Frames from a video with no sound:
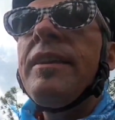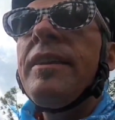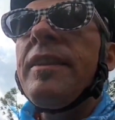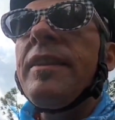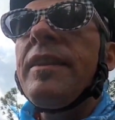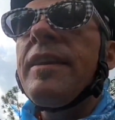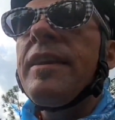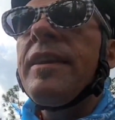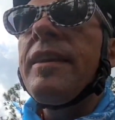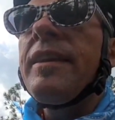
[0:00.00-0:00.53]

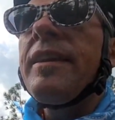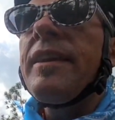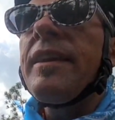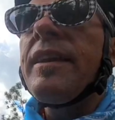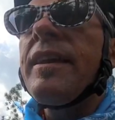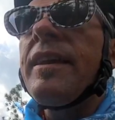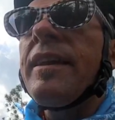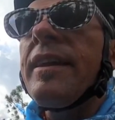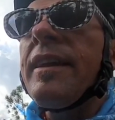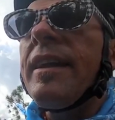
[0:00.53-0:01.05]
the
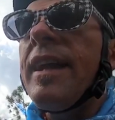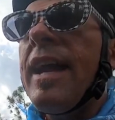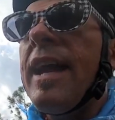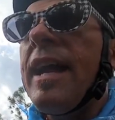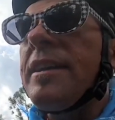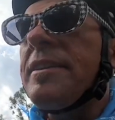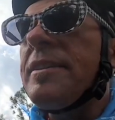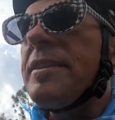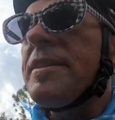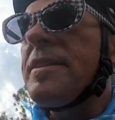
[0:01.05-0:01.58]

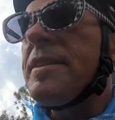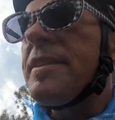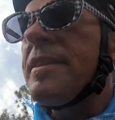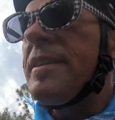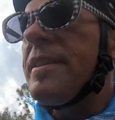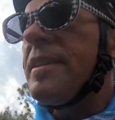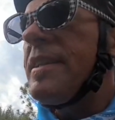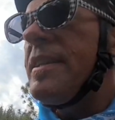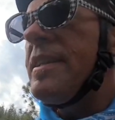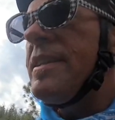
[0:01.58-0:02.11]
Axis
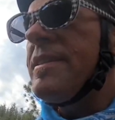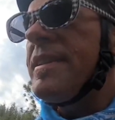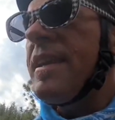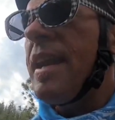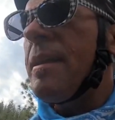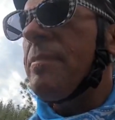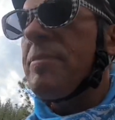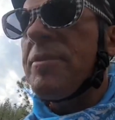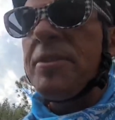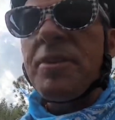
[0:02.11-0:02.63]

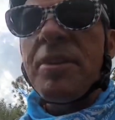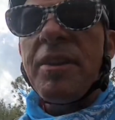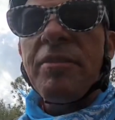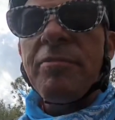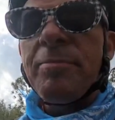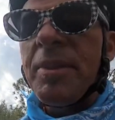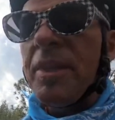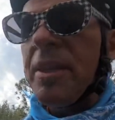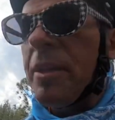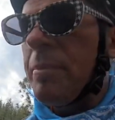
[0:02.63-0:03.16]
ETAP
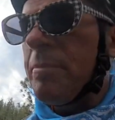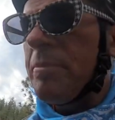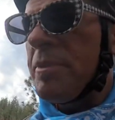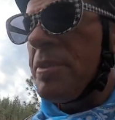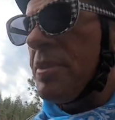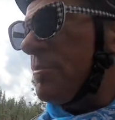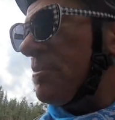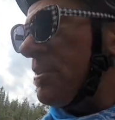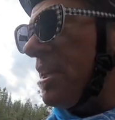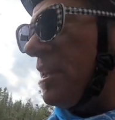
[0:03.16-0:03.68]
stuff
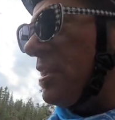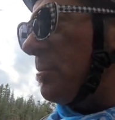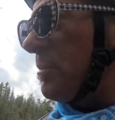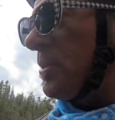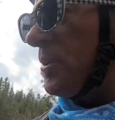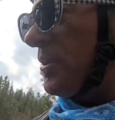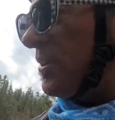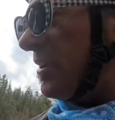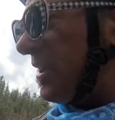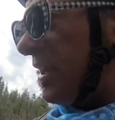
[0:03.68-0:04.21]
becomes
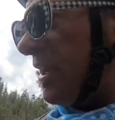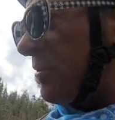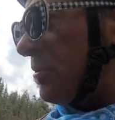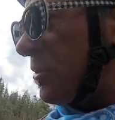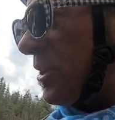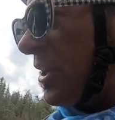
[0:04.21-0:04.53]
available ever